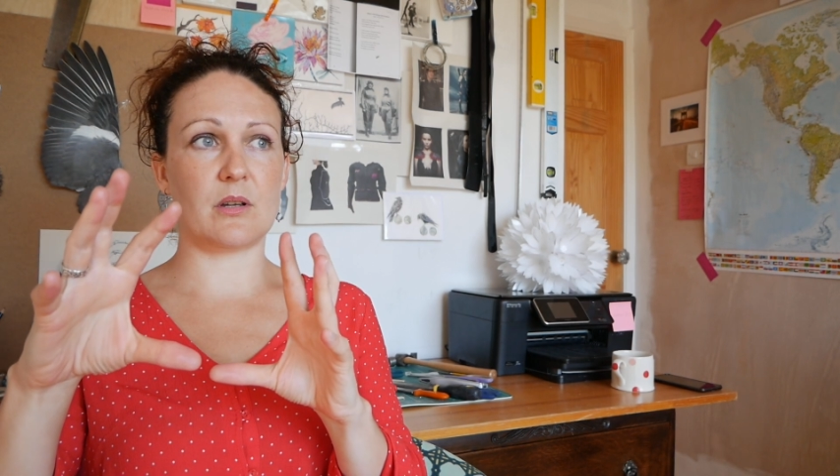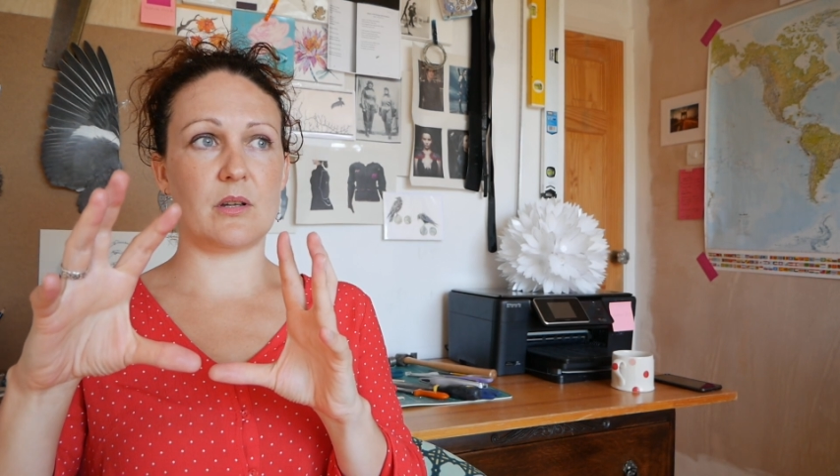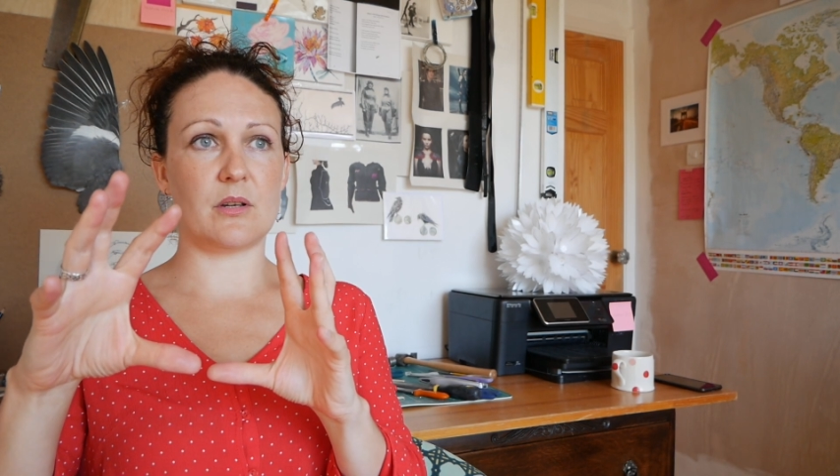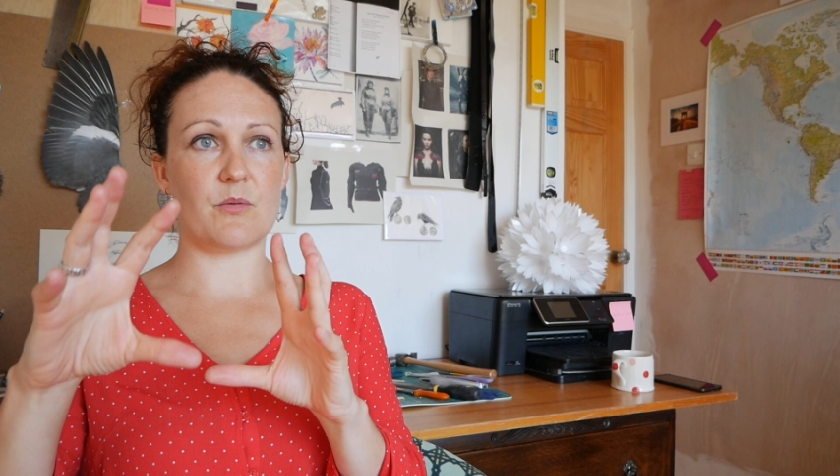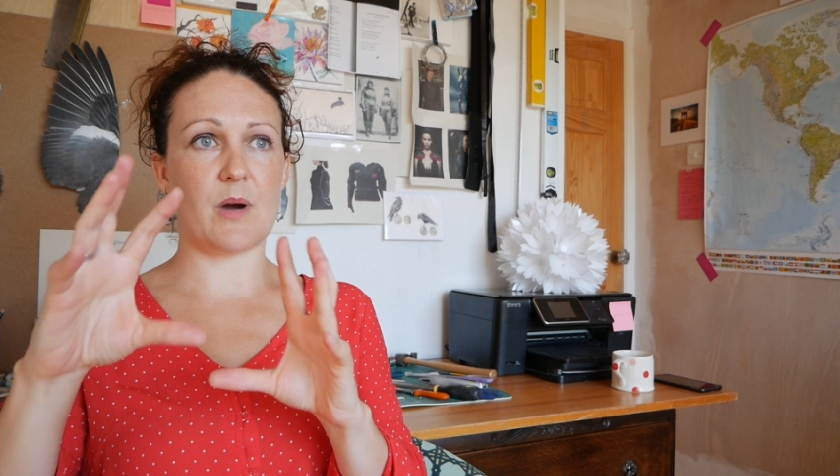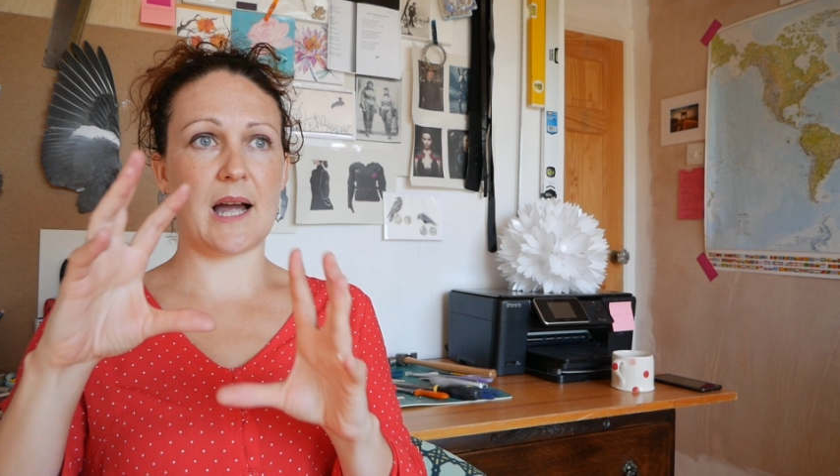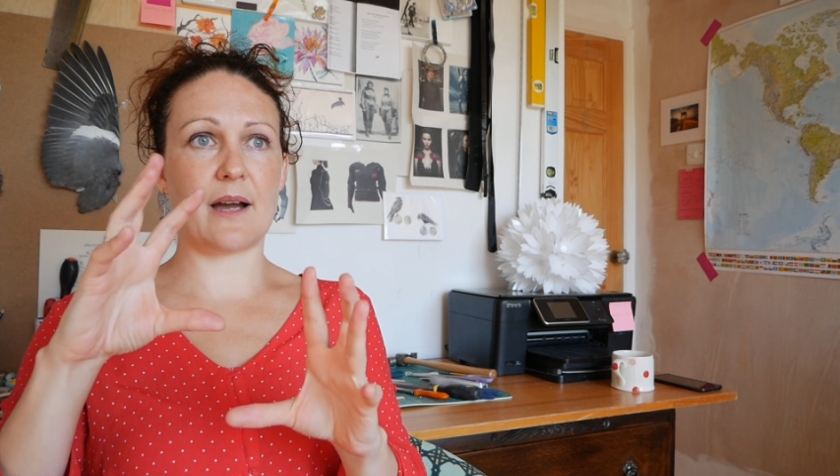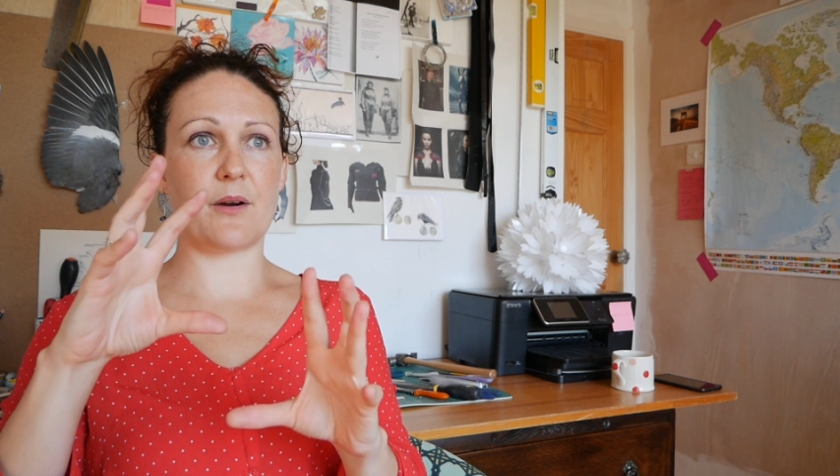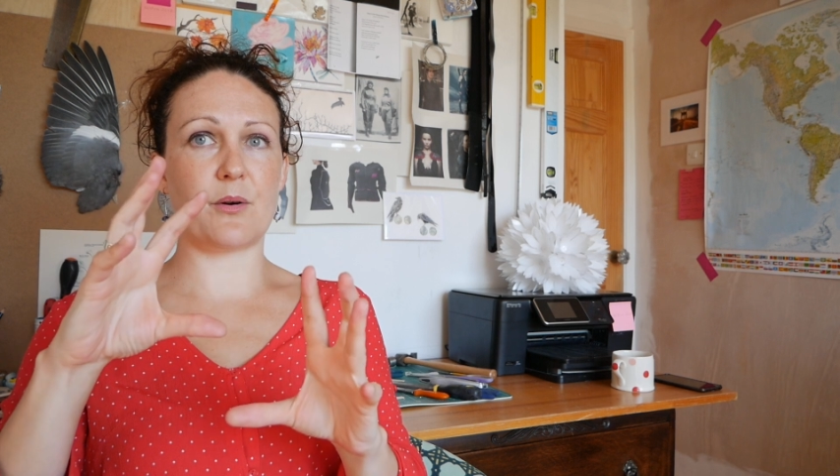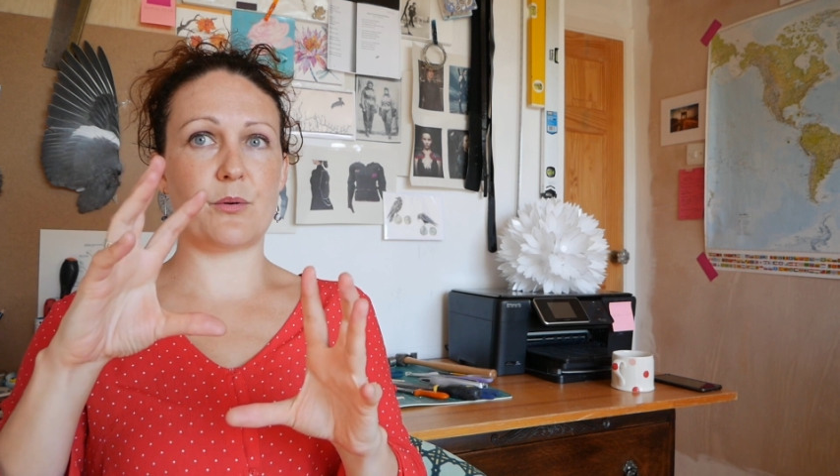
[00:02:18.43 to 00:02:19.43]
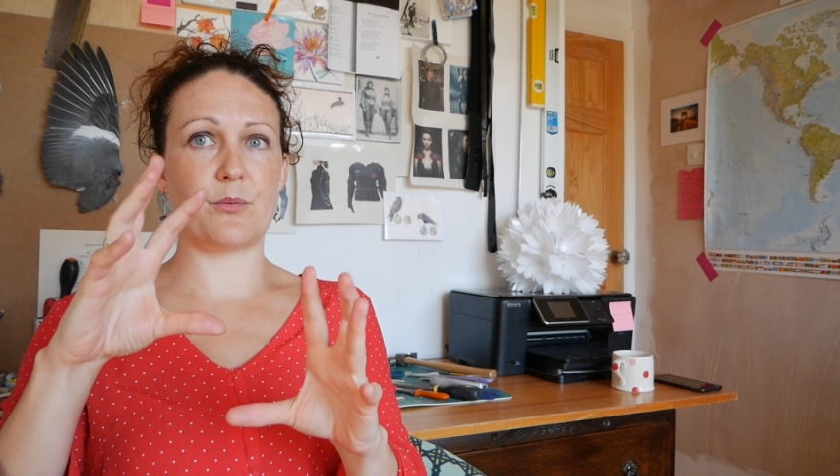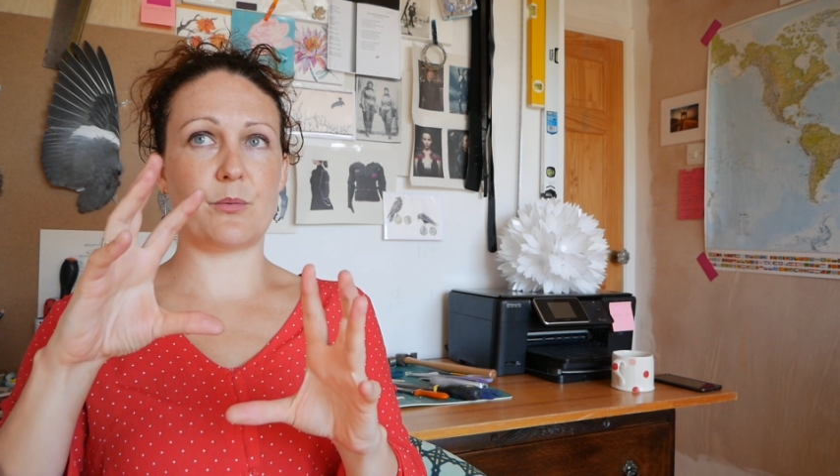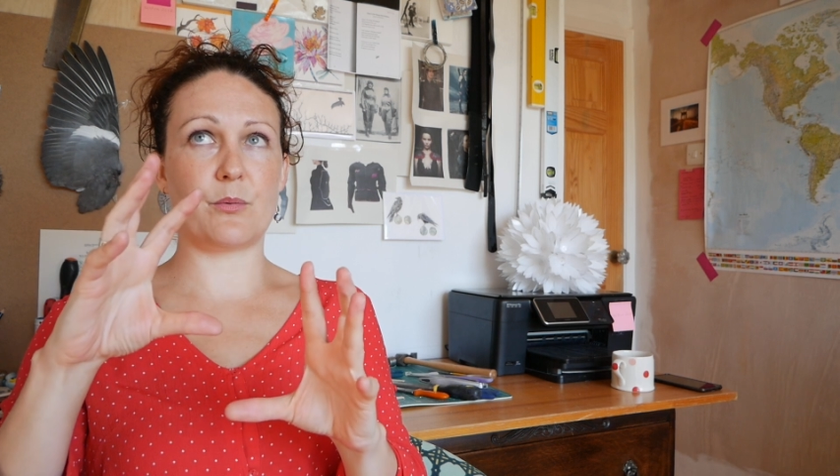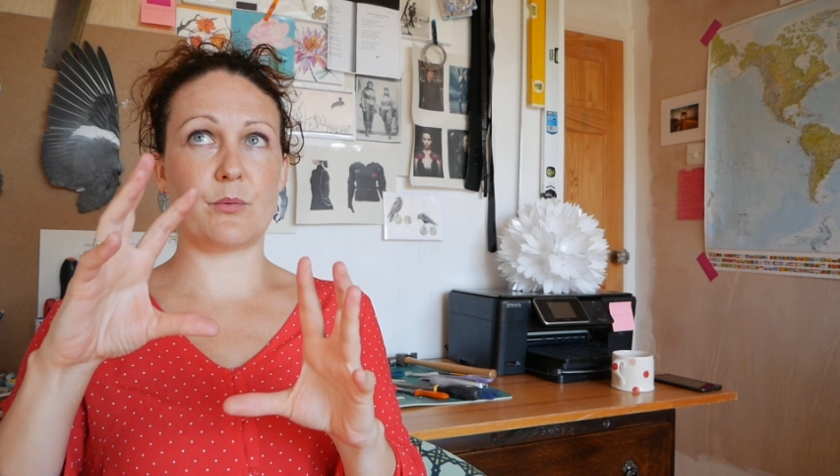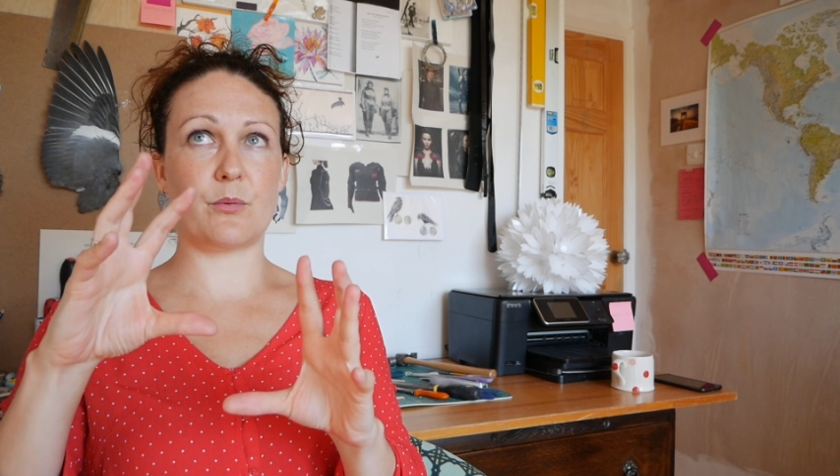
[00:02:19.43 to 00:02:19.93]
you know,
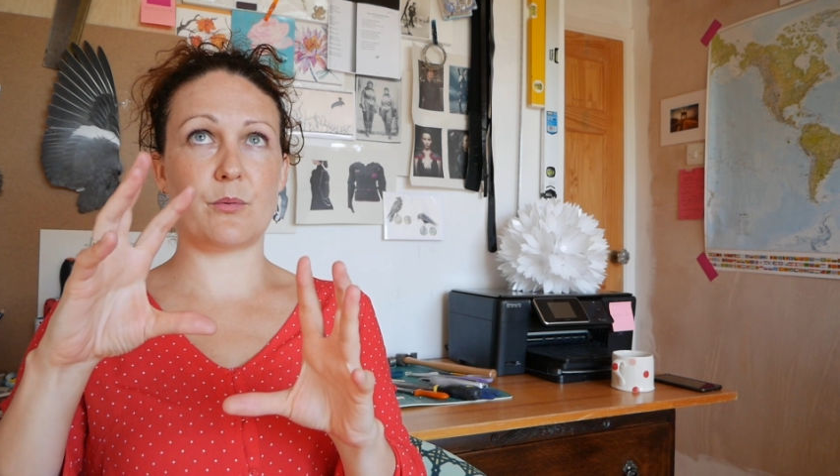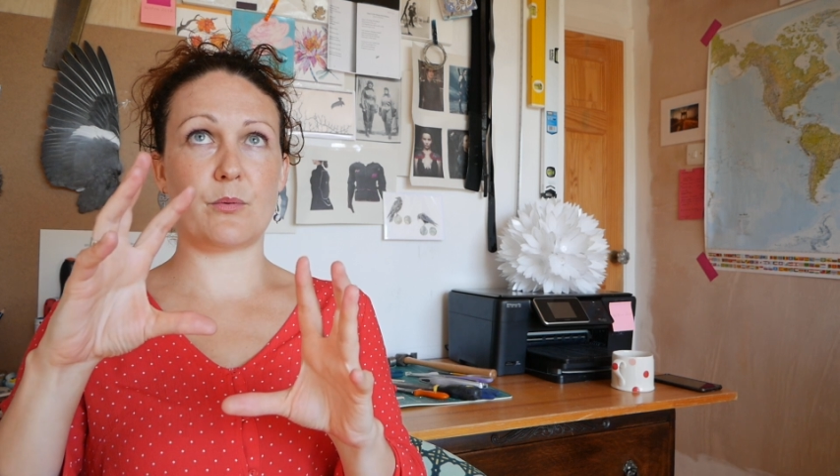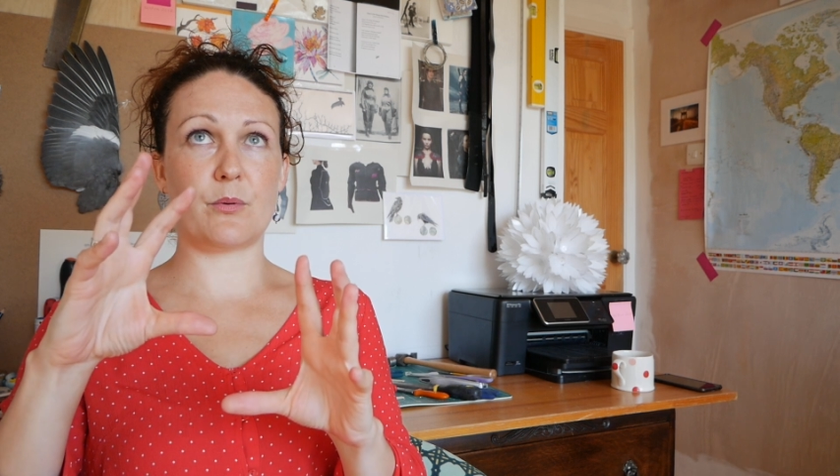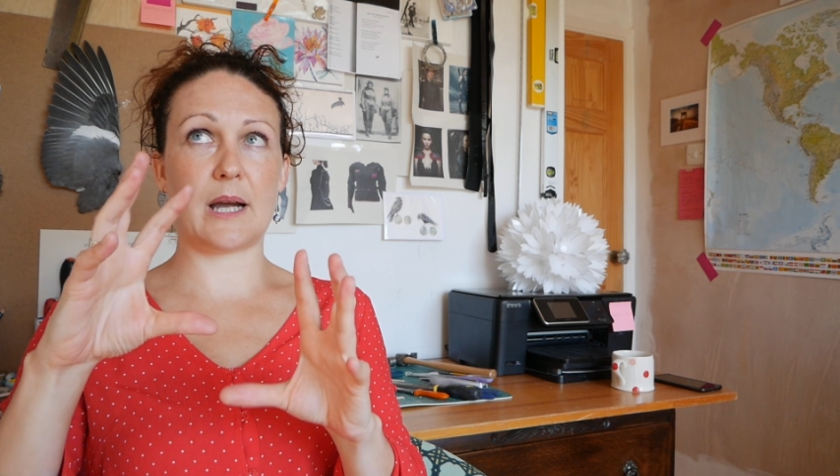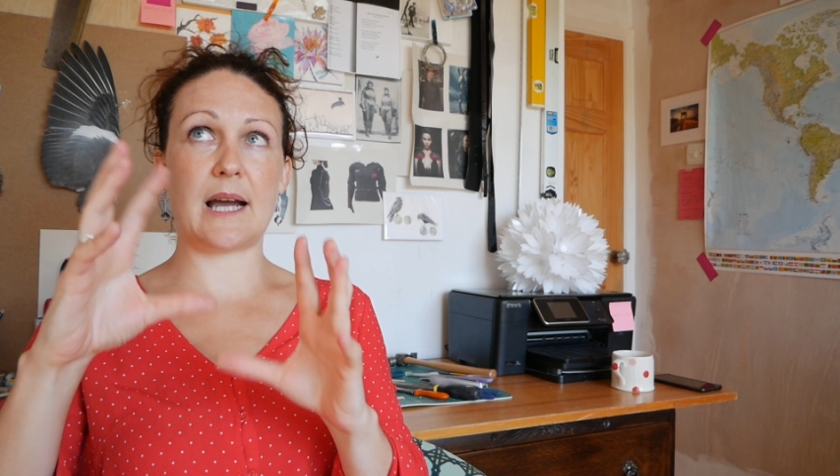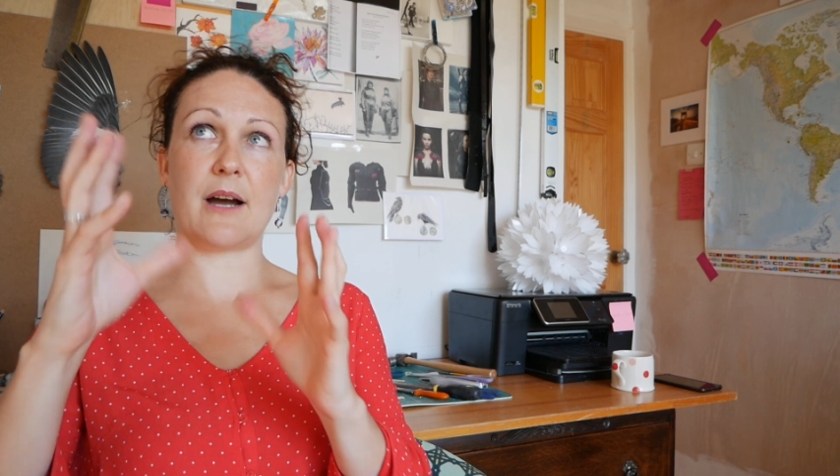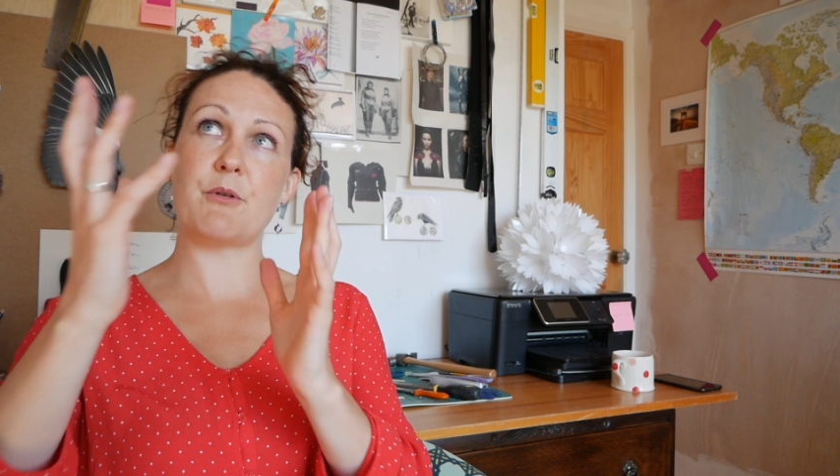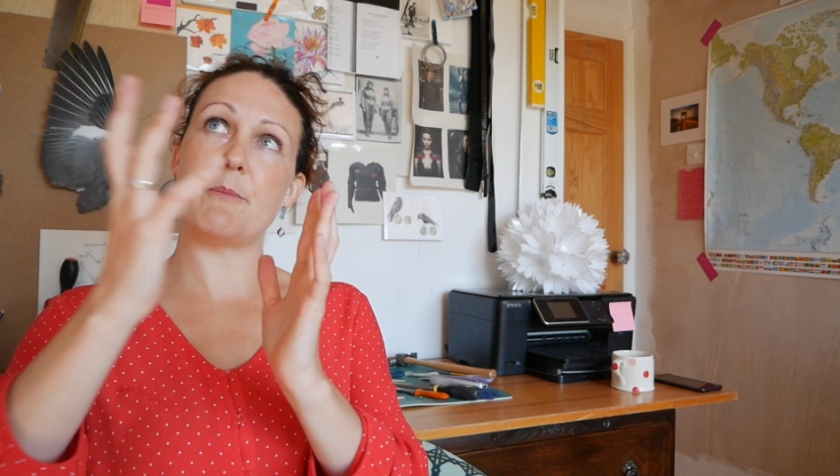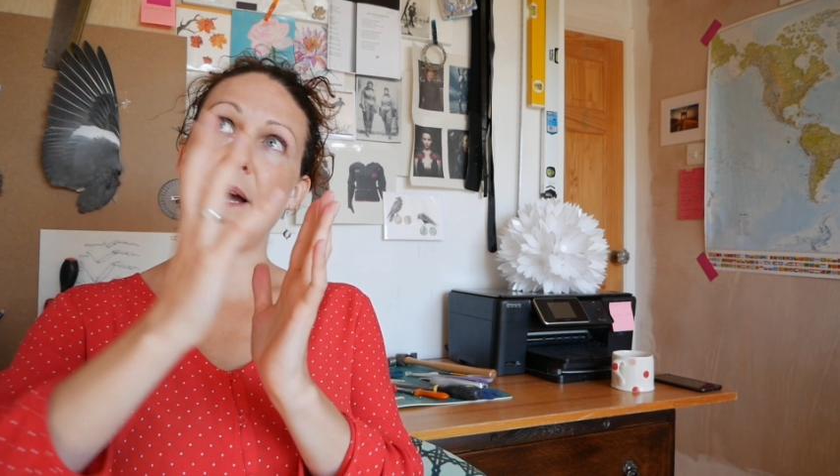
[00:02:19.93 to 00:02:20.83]
how am